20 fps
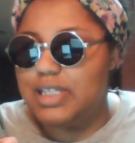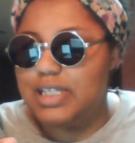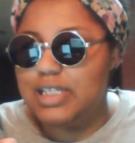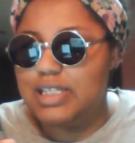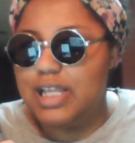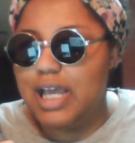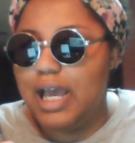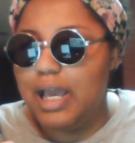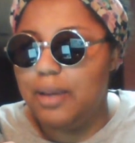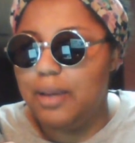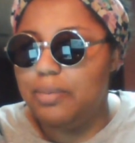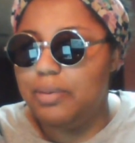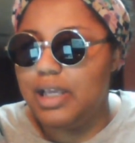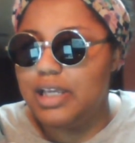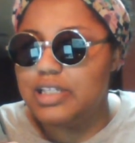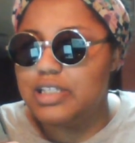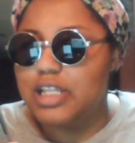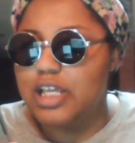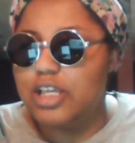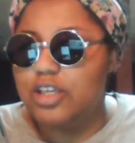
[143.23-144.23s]
it's not a
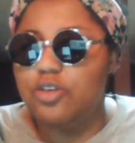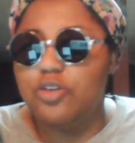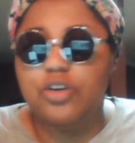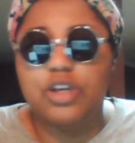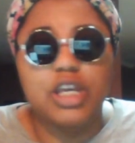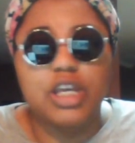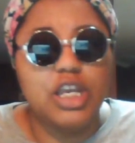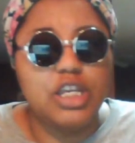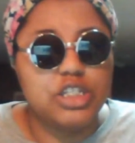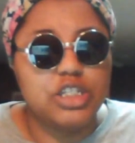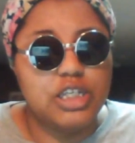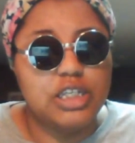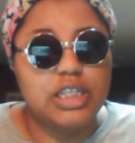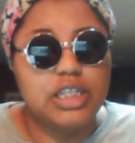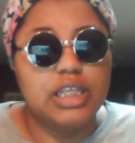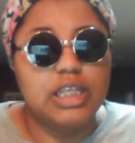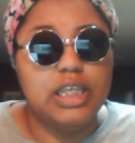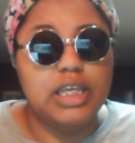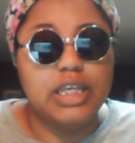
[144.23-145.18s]
place that you'll catch Nene